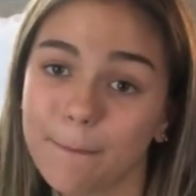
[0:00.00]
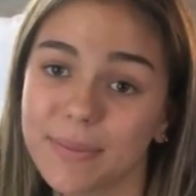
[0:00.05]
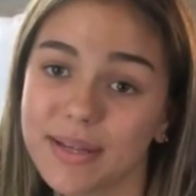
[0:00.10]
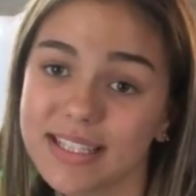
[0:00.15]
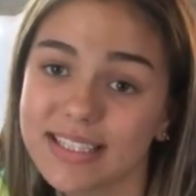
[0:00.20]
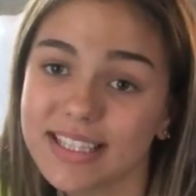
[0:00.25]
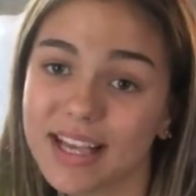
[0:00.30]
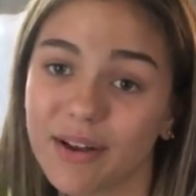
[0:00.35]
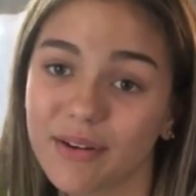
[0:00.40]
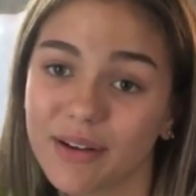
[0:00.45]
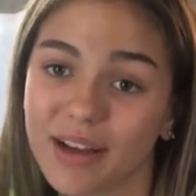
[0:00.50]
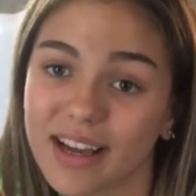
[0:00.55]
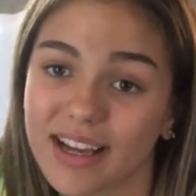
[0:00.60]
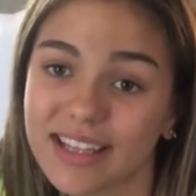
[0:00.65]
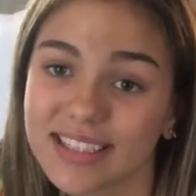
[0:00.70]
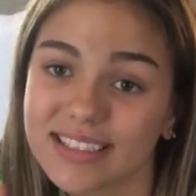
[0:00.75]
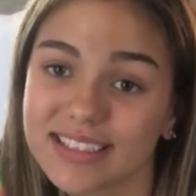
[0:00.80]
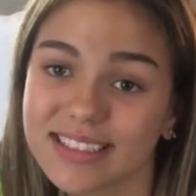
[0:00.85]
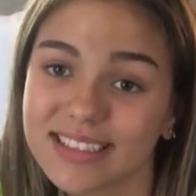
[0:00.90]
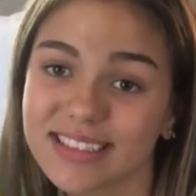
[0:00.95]
Peace out,
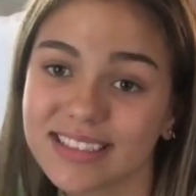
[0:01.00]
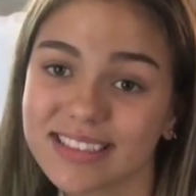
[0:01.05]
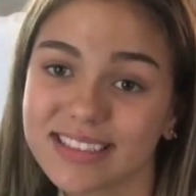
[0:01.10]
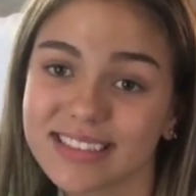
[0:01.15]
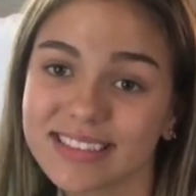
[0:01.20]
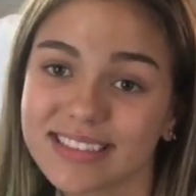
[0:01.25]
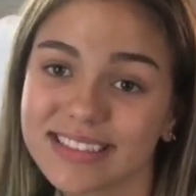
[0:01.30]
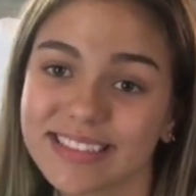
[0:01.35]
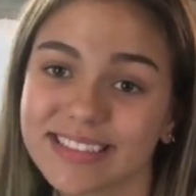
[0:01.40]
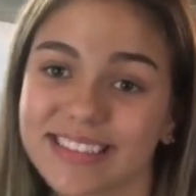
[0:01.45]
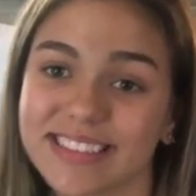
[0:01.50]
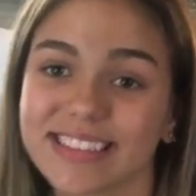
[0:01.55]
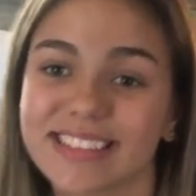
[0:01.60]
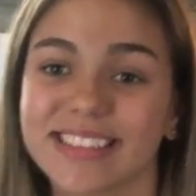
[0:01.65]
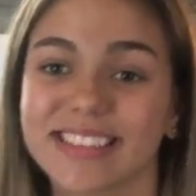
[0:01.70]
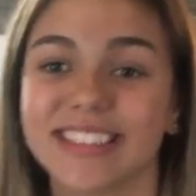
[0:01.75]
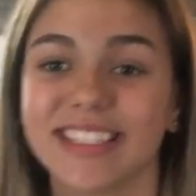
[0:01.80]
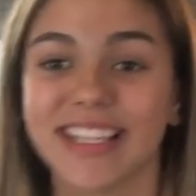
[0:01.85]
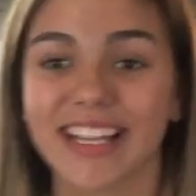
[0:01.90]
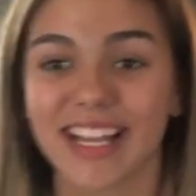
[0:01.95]
guys.
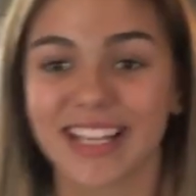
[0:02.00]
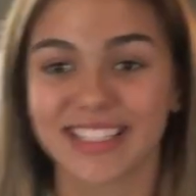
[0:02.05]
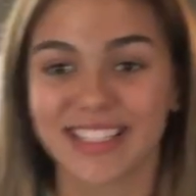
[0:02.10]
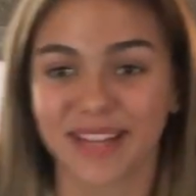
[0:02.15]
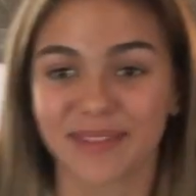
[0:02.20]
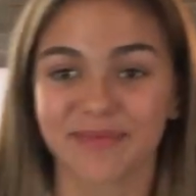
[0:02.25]
See you next